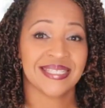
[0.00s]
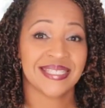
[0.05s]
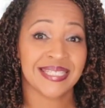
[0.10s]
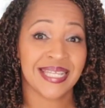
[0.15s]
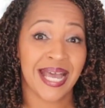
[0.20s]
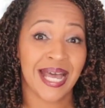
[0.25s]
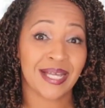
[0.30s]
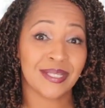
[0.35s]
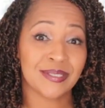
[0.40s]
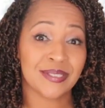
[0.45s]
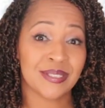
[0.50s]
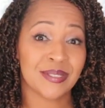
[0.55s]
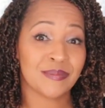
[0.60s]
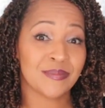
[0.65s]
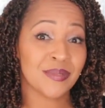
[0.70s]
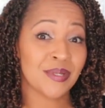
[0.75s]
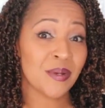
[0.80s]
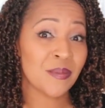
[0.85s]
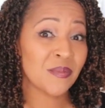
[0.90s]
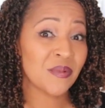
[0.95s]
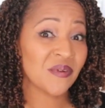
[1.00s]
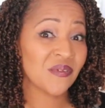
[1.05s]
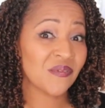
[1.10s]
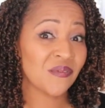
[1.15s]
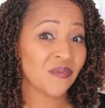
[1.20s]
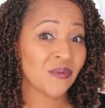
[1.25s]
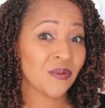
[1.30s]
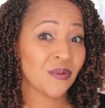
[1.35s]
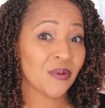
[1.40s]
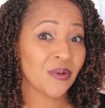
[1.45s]
Style tip number
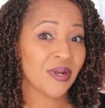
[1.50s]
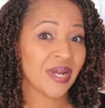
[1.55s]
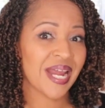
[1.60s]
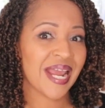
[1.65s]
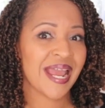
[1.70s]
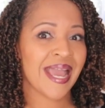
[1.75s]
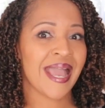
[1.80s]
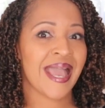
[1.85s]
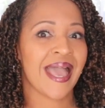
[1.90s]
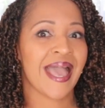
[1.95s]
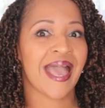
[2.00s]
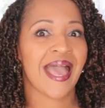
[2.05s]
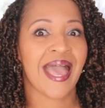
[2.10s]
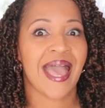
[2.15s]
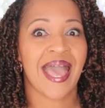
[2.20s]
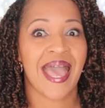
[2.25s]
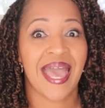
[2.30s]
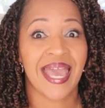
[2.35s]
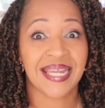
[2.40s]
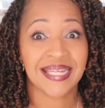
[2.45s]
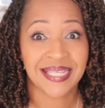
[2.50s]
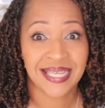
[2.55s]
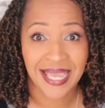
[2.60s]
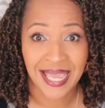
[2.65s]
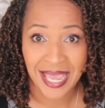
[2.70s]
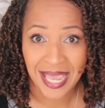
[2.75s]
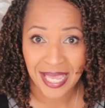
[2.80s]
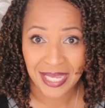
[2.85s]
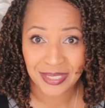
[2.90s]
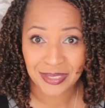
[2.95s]
4, add
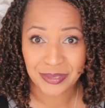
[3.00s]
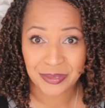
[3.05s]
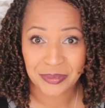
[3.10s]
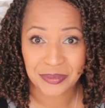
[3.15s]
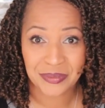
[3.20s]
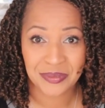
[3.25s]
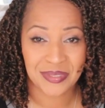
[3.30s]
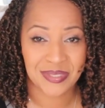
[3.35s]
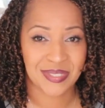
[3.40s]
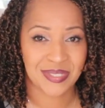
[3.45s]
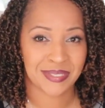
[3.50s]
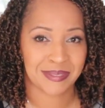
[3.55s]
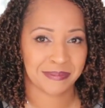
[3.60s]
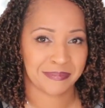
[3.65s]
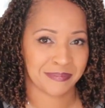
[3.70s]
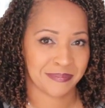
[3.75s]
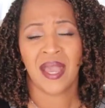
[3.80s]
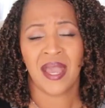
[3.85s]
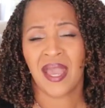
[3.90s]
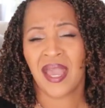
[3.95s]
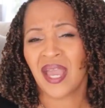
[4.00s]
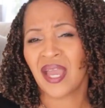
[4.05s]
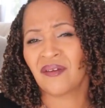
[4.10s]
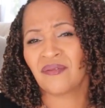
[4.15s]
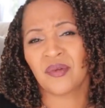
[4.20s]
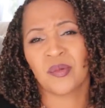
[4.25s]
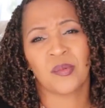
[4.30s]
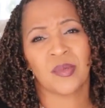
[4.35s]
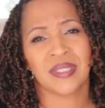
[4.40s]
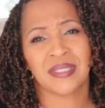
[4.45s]
candles.
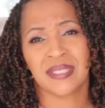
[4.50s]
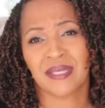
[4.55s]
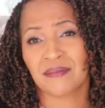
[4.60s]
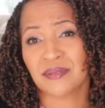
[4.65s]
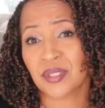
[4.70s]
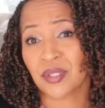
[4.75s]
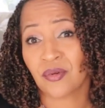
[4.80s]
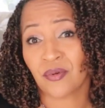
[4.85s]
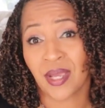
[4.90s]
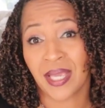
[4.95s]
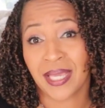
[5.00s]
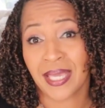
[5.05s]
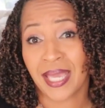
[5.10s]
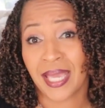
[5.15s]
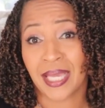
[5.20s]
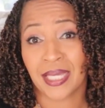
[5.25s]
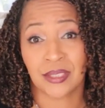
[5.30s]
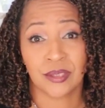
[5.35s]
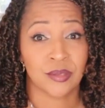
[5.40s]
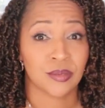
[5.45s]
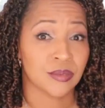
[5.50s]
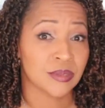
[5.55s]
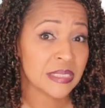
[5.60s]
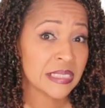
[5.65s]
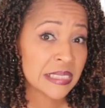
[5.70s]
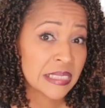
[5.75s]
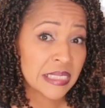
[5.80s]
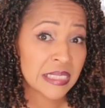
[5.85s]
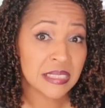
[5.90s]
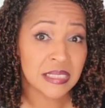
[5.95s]
Everyone loves a great candle,
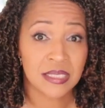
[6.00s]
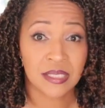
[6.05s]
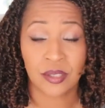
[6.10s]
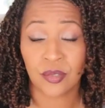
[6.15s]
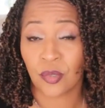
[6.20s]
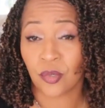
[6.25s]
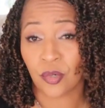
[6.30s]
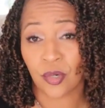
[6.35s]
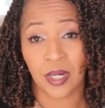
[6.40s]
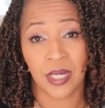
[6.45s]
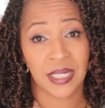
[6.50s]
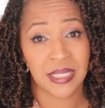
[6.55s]
scented or